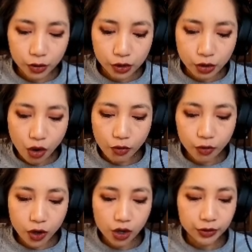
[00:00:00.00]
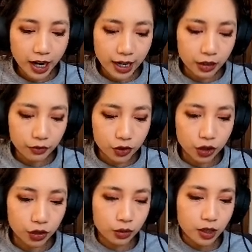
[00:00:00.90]
an overall
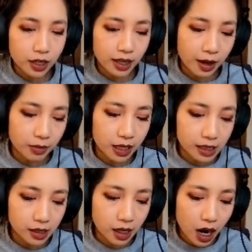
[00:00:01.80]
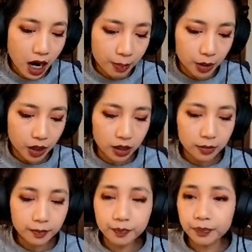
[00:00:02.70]
-2, that means copper,
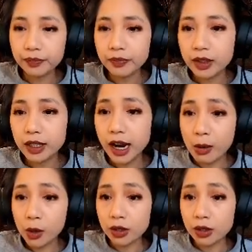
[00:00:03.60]
to